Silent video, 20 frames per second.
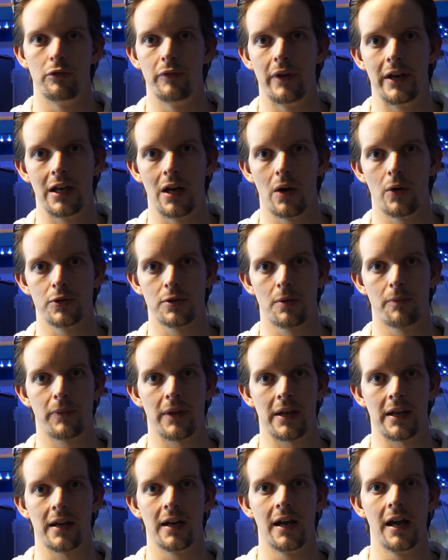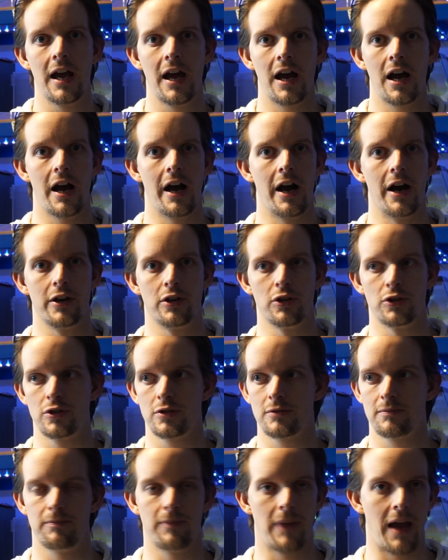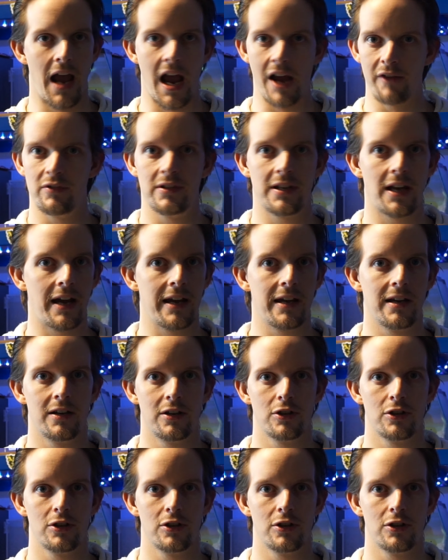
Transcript: video or something, just every day,